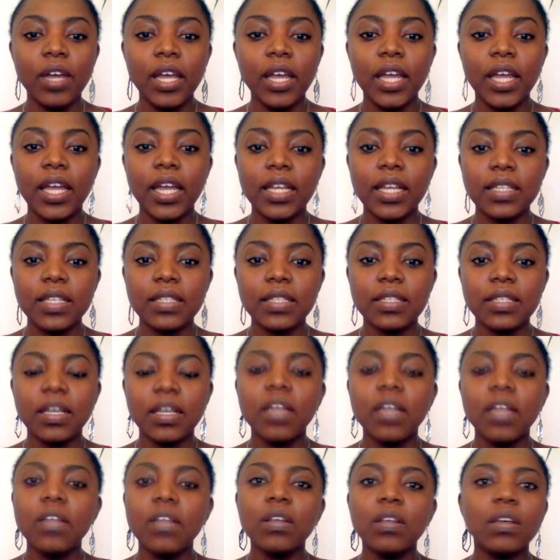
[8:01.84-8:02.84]
is
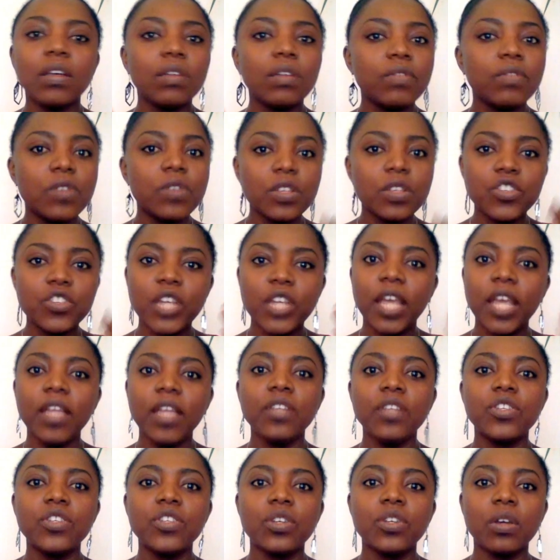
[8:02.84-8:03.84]

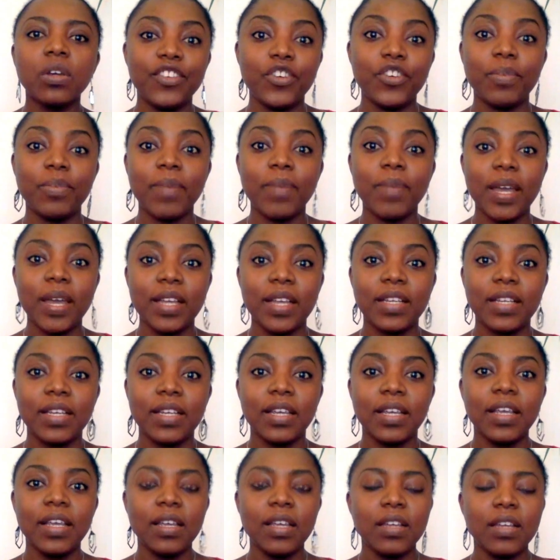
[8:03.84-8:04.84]
change your mind.
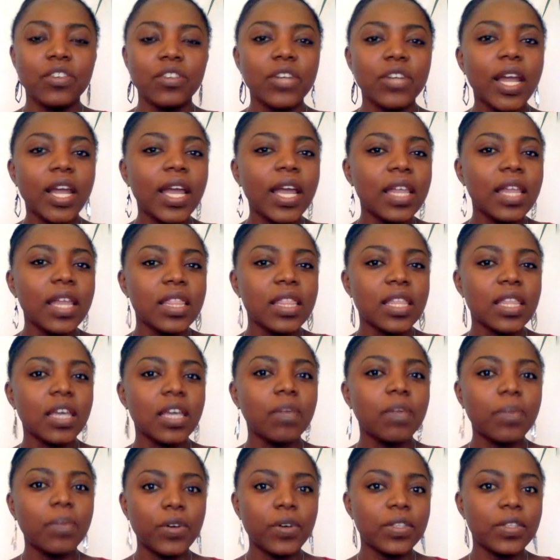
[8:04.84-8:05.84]
Try and
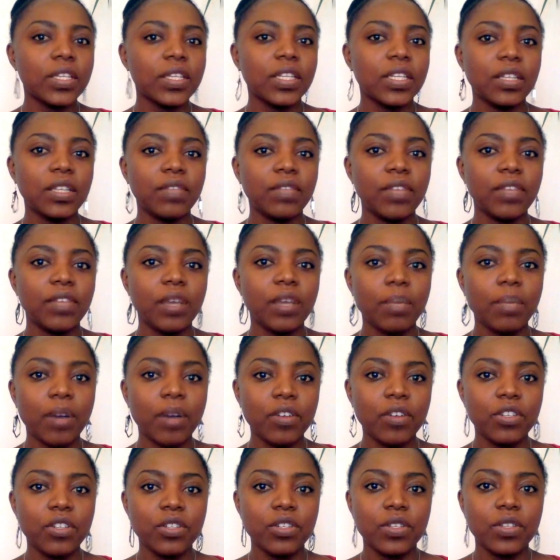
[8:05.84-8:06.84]
think positively
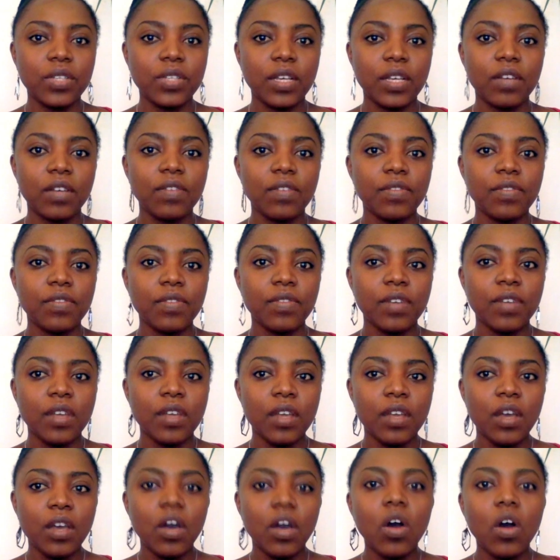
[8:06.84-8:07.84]
about yourself.
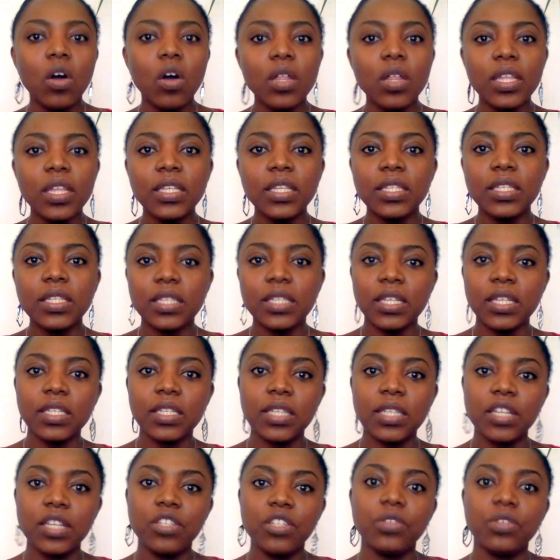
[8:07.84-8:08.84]
All these things
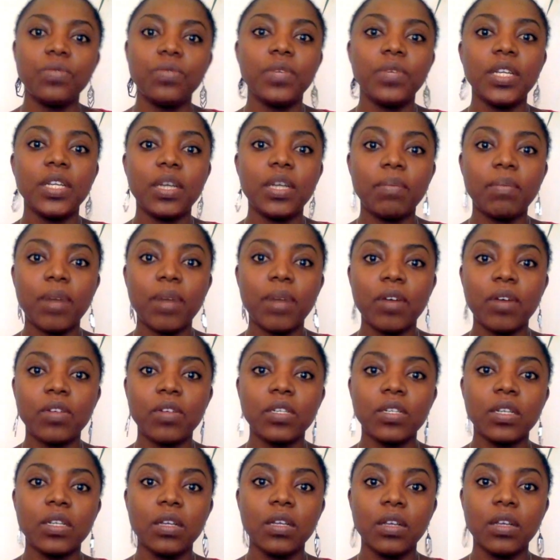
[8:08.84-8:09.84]
that you read
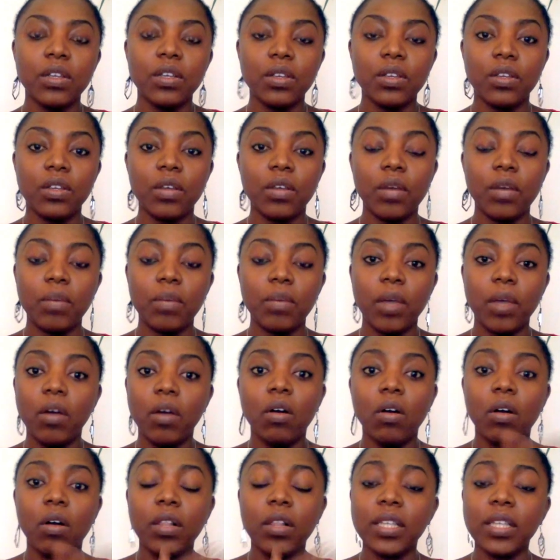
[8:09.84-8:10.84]
about,
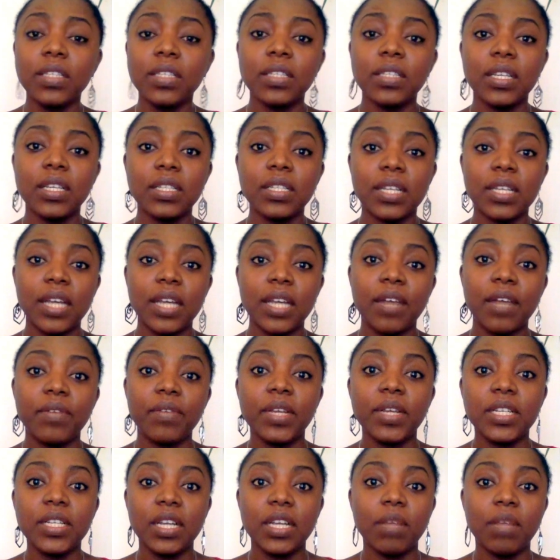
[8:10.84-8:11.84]
all these things that are
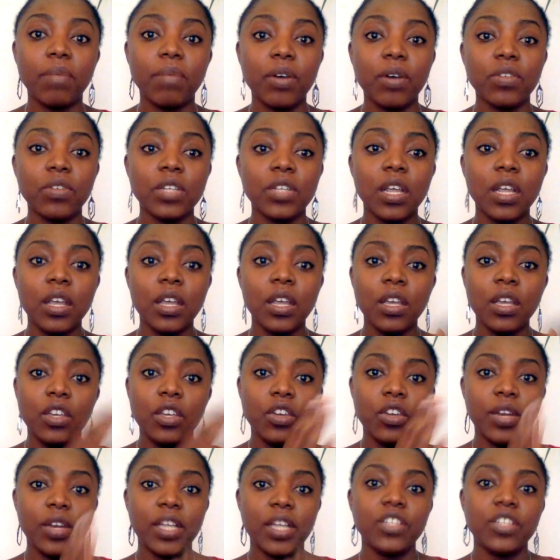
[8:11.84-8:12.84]
written about
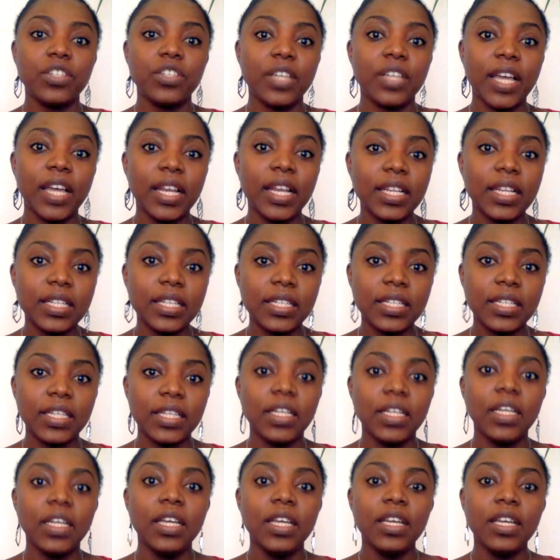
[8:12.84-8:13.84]
your
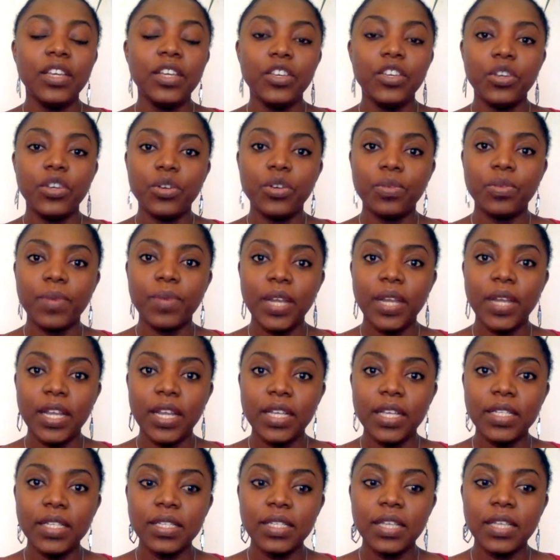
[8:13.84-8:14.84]
nationality, your
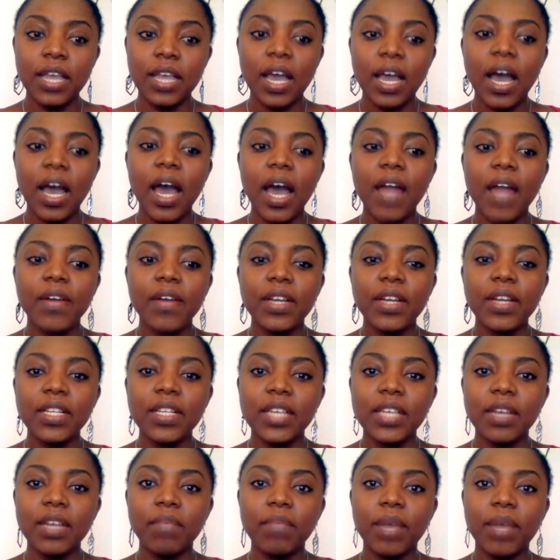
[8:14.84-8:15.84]
race, are
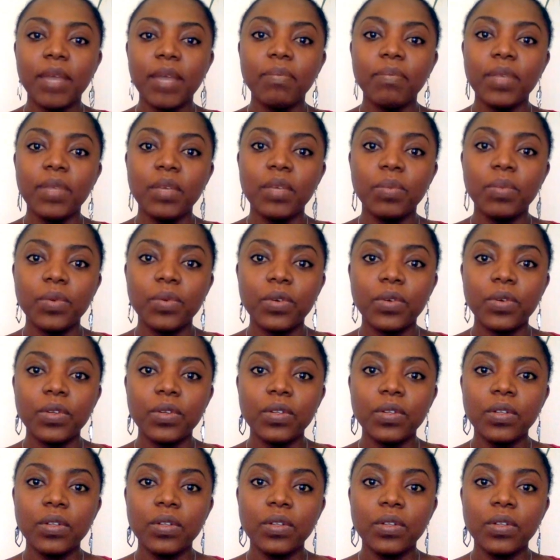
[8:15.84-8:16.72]
written by people